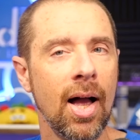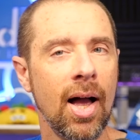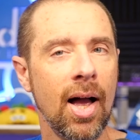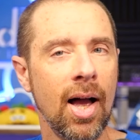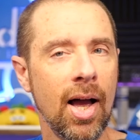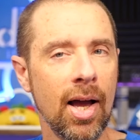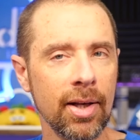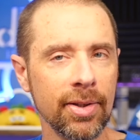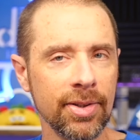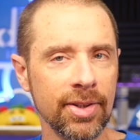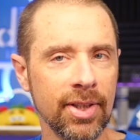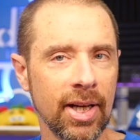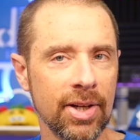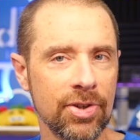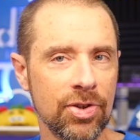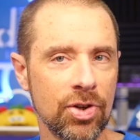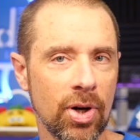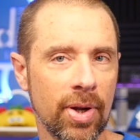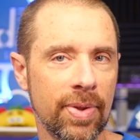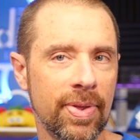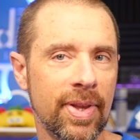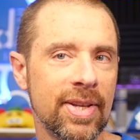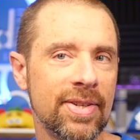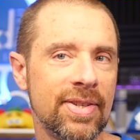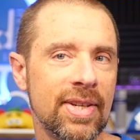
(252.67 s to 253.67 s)
I'll touch
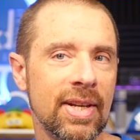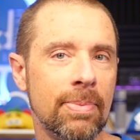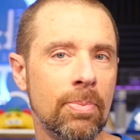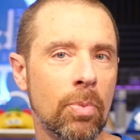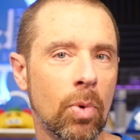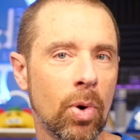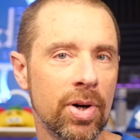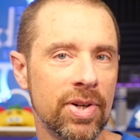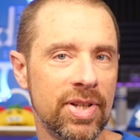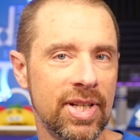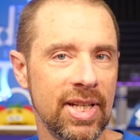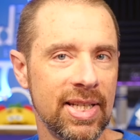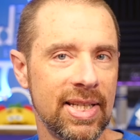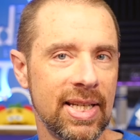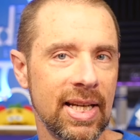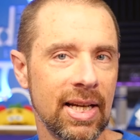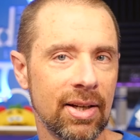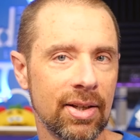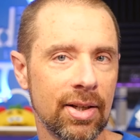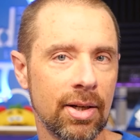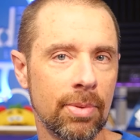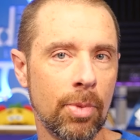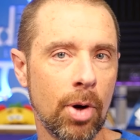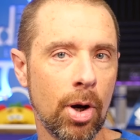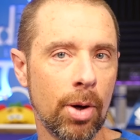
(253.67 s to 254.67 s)
on this in more
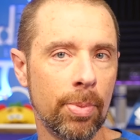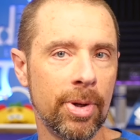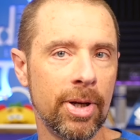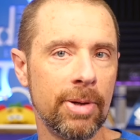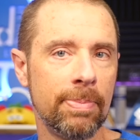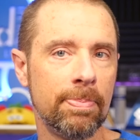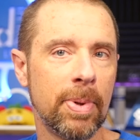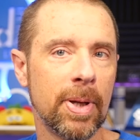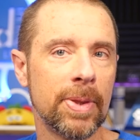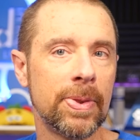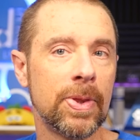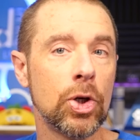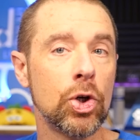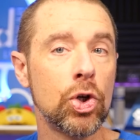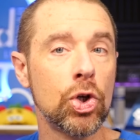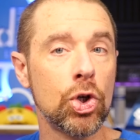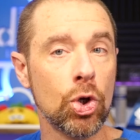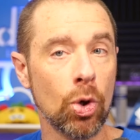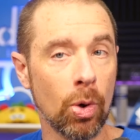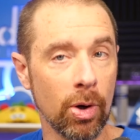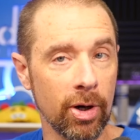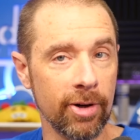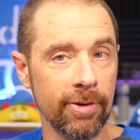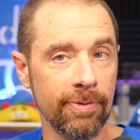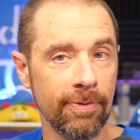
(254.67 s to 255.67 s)
detail in a moment, but the
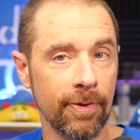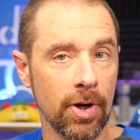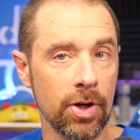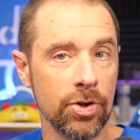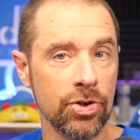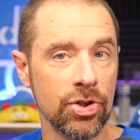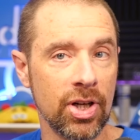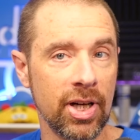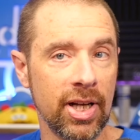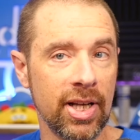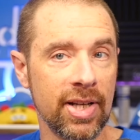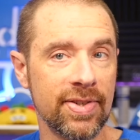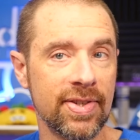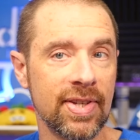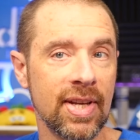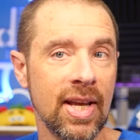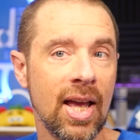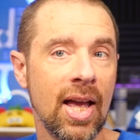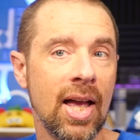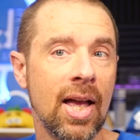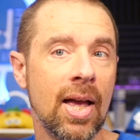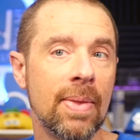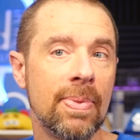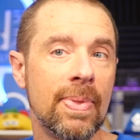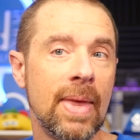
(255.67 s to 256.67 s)
short version is
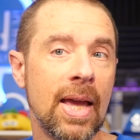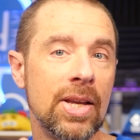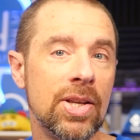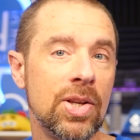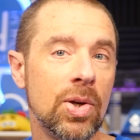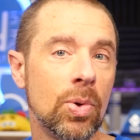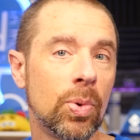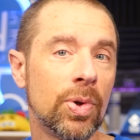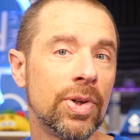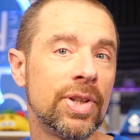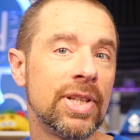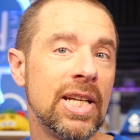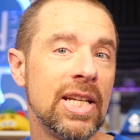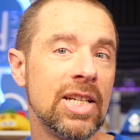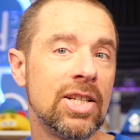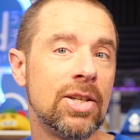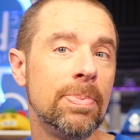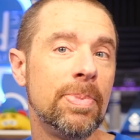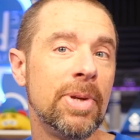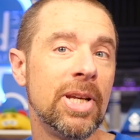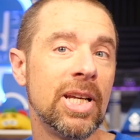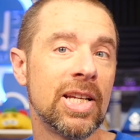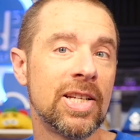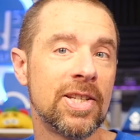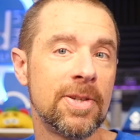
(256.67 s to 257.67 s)
that you will need to
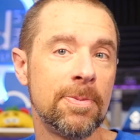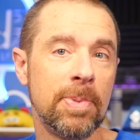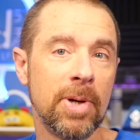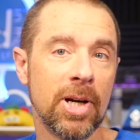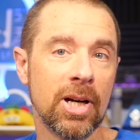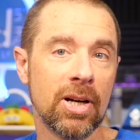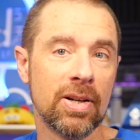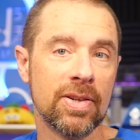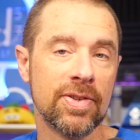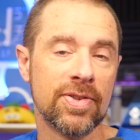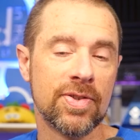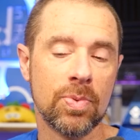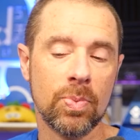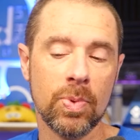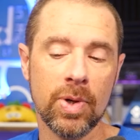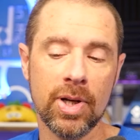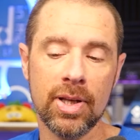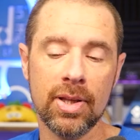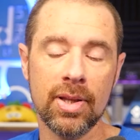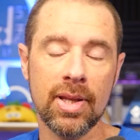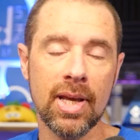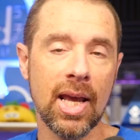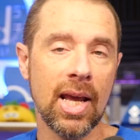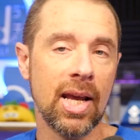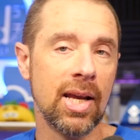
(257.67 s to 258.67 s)
be experienced
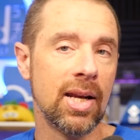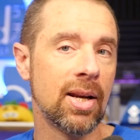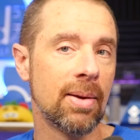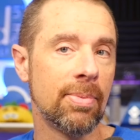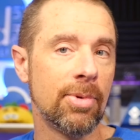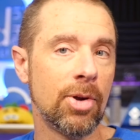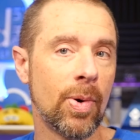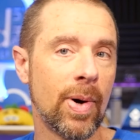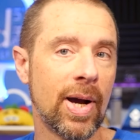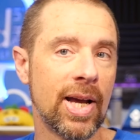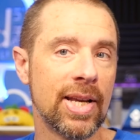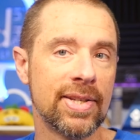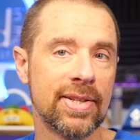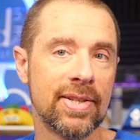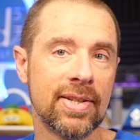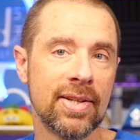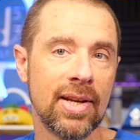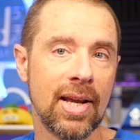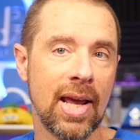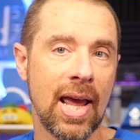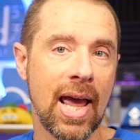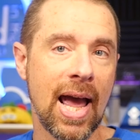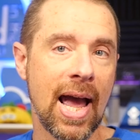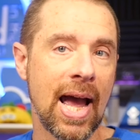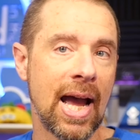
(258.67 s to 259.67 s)
with AWS,
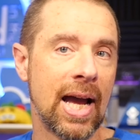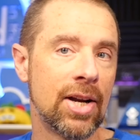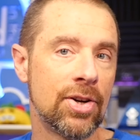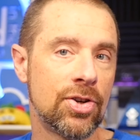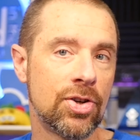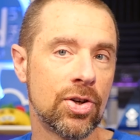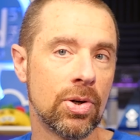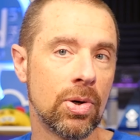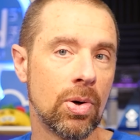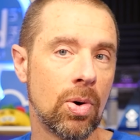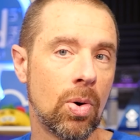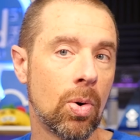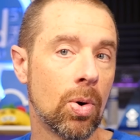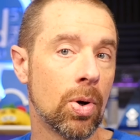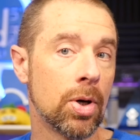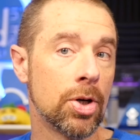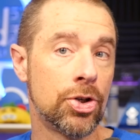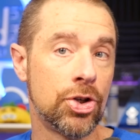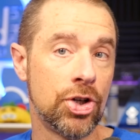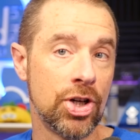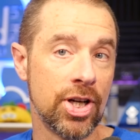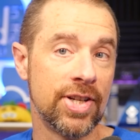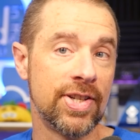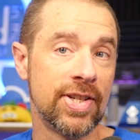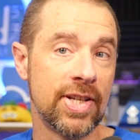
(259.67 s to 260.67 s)
Azure, or
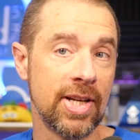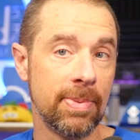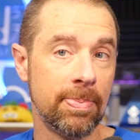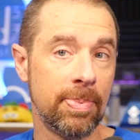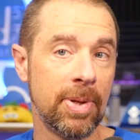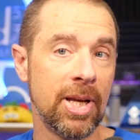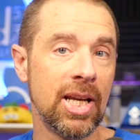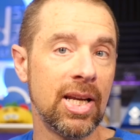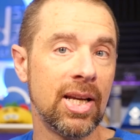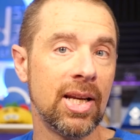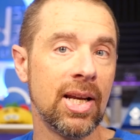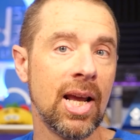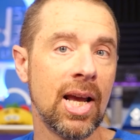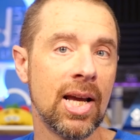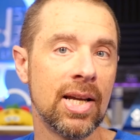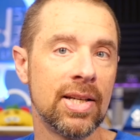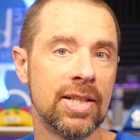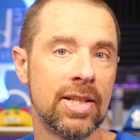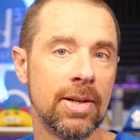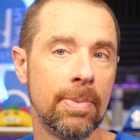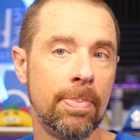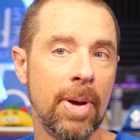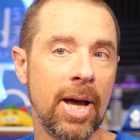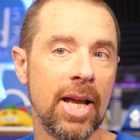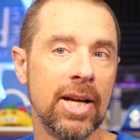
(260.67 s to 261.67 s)
GCP,
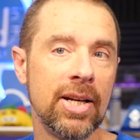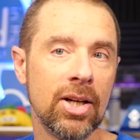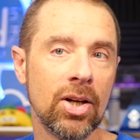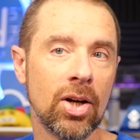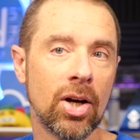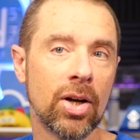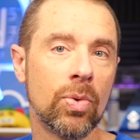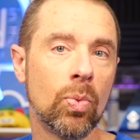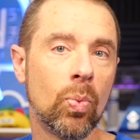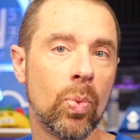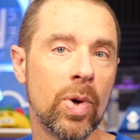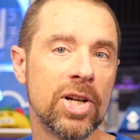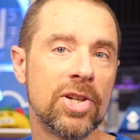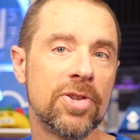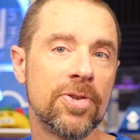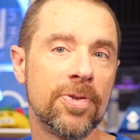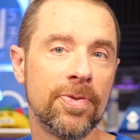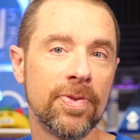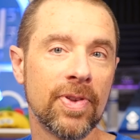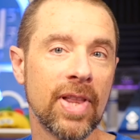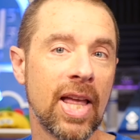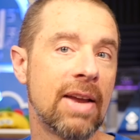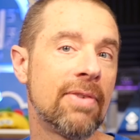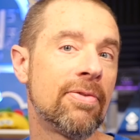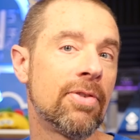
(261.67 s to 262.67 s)
depending on which
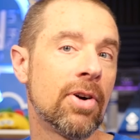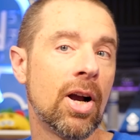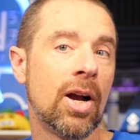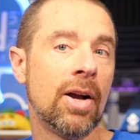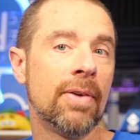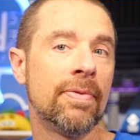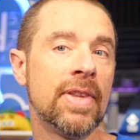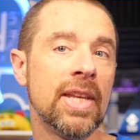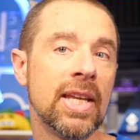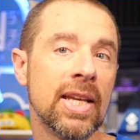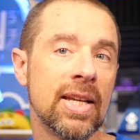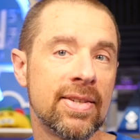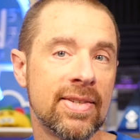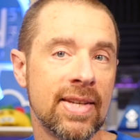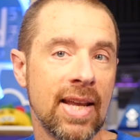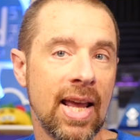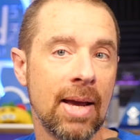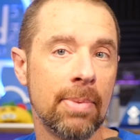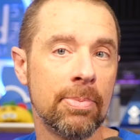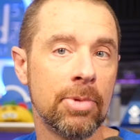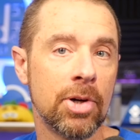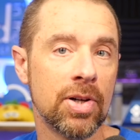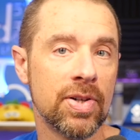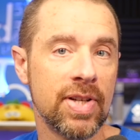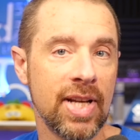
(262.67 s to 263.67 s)
flavor of the
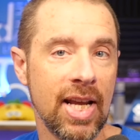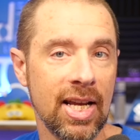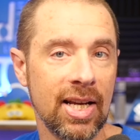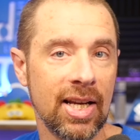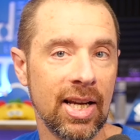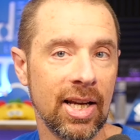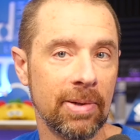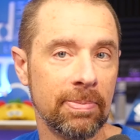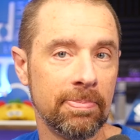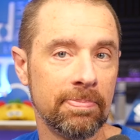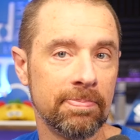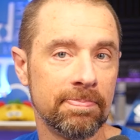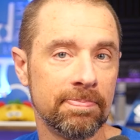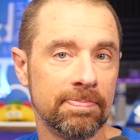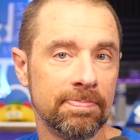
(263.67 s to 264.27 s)
exam you're taking.